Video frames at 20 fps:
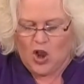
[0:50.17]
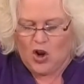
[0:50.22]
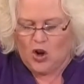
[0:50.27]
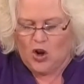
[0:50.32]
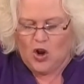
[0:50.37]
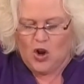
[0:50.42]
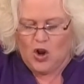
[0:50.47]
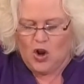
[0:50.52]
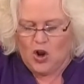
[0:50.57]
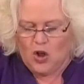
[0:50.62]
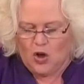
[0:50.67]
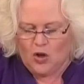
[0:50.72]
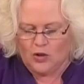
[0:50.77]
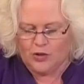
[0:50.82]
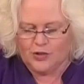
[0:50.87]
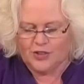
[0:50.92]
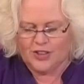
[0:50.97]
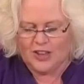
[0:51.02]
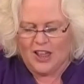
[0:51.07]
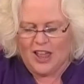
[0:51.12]

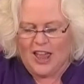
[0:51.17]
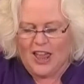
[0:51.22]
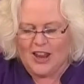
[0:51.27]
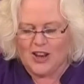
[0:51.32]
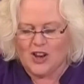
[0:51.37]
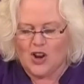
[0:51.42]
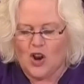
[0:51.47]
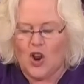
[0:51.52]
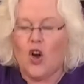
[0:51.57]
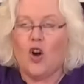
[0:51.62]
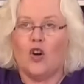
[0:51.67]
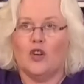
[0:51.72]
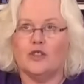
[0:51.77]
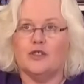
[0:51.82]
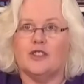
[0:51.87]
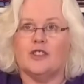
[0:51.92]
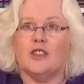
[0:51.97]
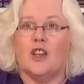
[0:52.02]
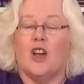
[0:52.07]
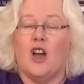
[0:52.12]
lots and
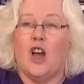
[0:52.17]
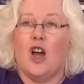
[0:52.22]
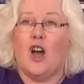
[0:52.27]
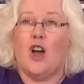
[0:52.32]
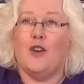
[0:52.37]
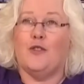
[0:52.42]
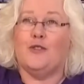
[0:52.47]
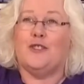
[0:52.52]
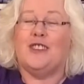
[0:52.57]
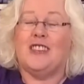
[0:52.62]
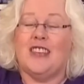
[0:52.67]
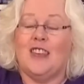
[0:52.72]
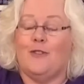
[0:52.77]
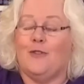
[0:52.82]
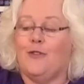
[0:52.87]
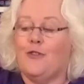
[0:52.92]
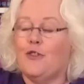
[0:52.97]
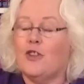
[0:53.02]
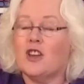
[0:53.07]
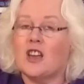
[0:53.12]
lots of
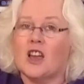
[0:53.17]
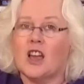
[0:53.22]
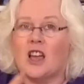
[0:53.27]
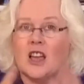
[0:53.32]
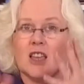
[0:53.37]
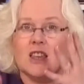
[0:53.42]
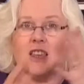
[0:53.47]
different